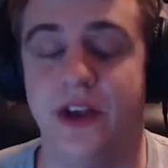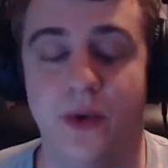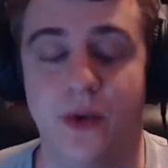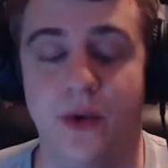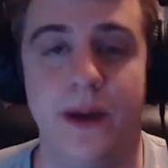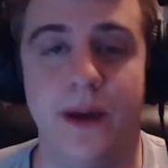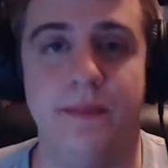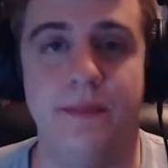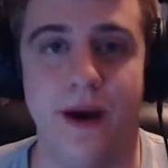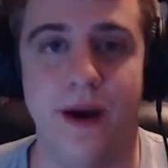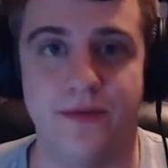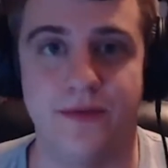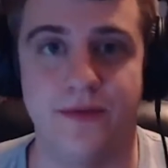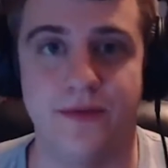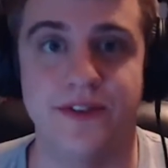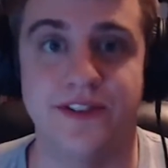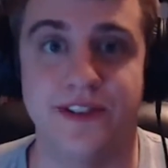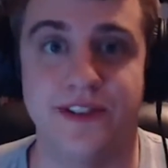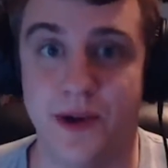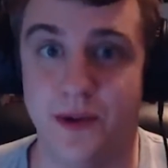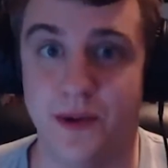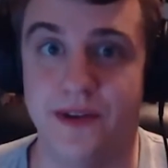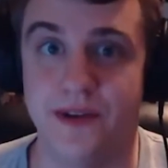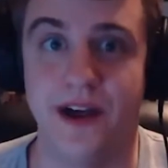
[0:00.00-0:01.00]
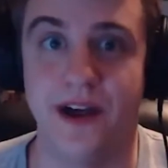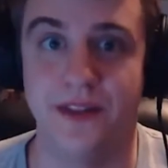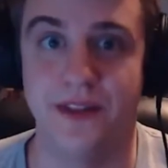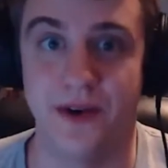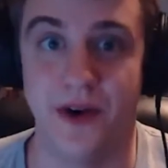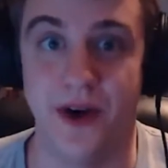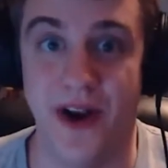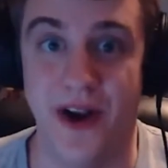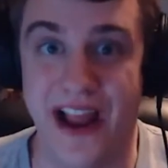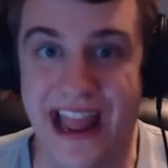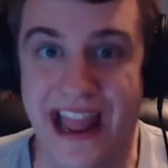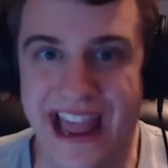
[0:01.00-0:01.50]
quite powerful still without the
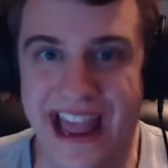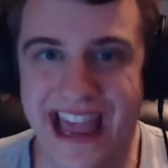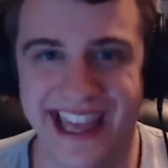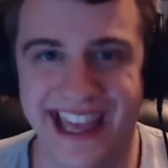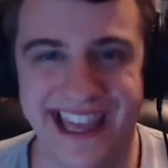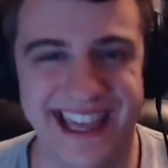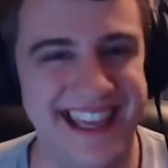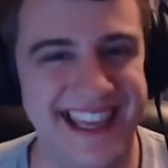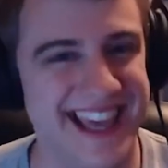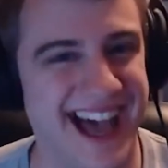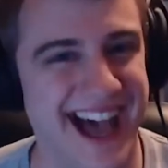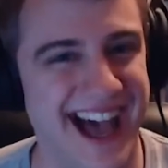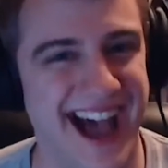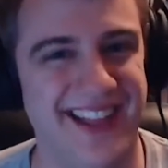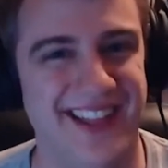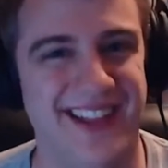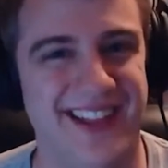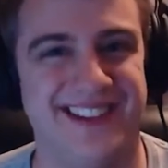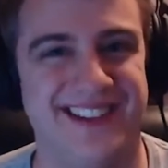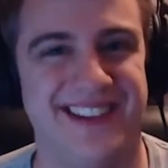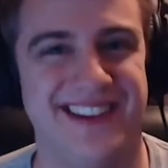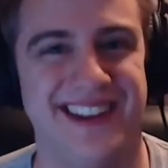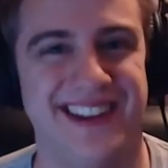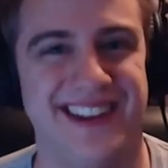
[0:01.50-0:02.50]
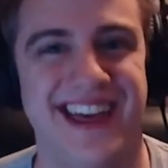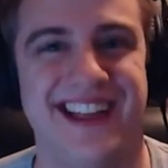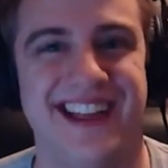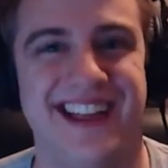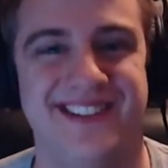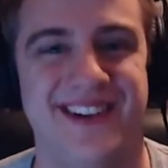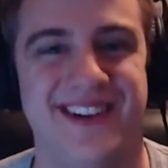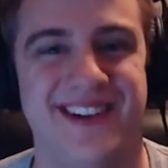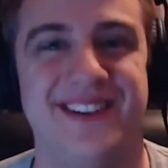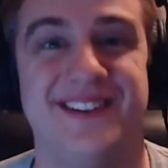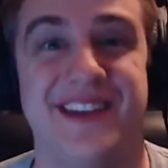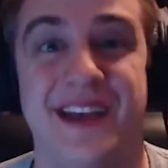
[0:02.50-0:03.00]
ring. Okay. I looked into that
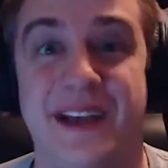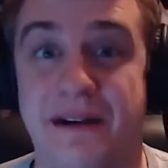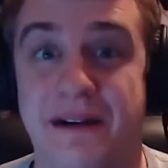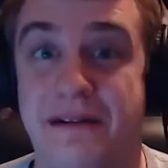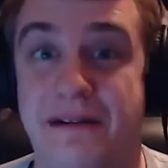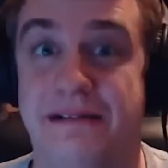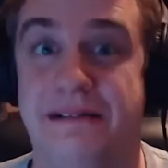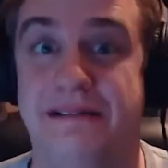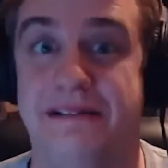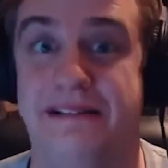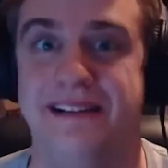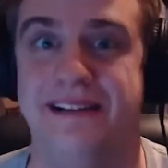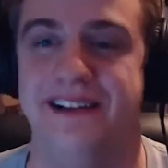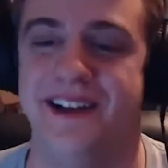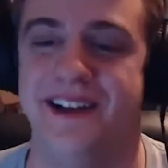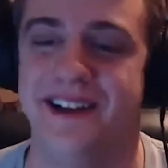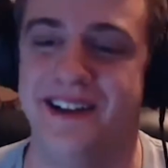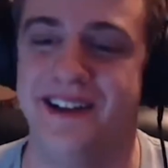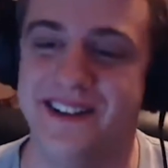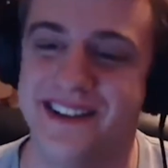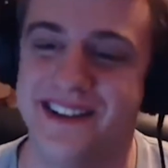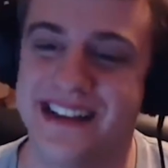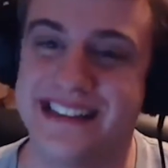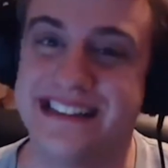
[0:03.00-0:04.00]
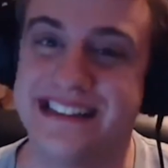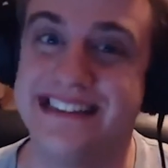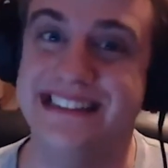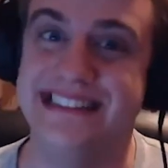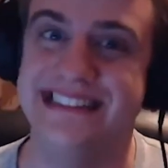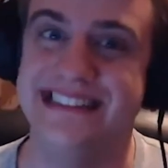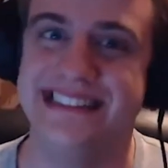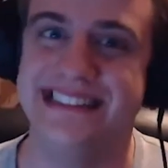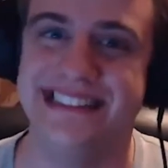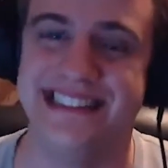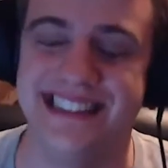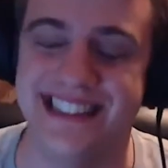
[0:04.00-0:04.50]
too. I was like, oh, I was like, ooh,